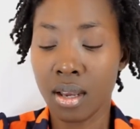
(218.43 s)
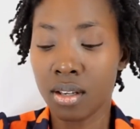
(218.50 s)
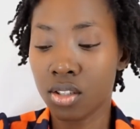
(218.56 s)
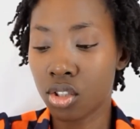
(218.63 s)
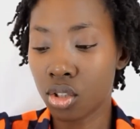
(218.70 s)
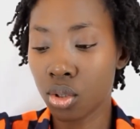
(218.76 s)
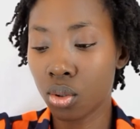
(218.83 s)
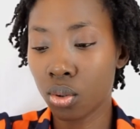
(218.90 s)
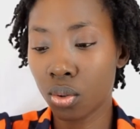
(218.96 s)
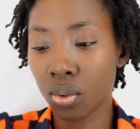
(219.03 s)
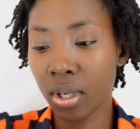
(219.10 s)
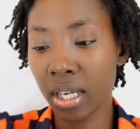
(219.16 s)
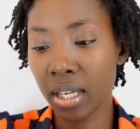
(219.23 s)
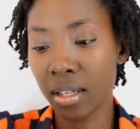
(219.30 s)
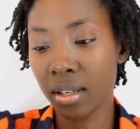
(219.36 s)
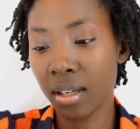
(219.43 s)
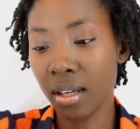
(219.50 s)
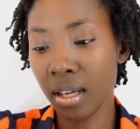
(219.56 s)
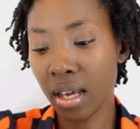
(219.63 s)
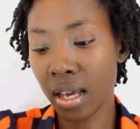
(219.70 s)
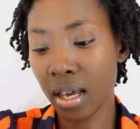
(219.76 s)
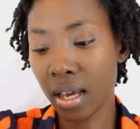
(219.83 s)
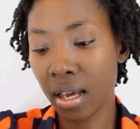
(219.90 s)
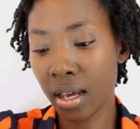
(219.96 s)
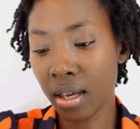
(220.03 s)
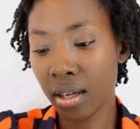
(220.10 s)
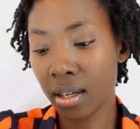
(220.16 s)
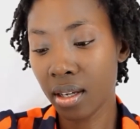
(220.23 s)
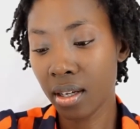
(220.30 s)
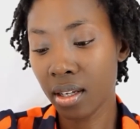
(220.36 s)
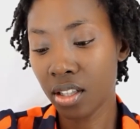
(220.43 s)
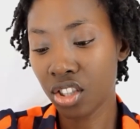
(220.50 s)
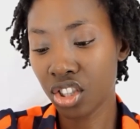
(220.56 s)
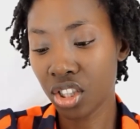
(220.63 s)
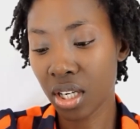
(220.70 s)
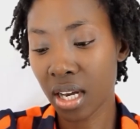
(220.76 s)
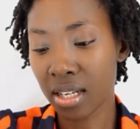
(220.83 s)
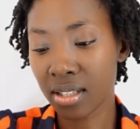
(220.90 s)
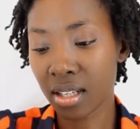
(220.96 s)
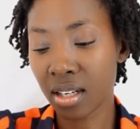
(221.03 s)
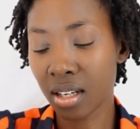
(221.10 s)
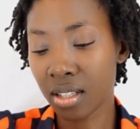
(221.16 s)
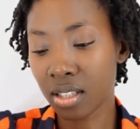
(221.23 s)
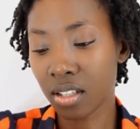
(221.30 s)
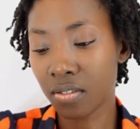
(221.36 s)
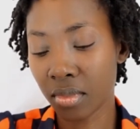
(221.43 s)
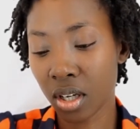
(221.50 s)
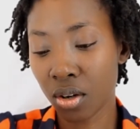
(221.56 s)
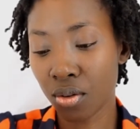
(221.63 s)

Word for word: so in here she has a lot of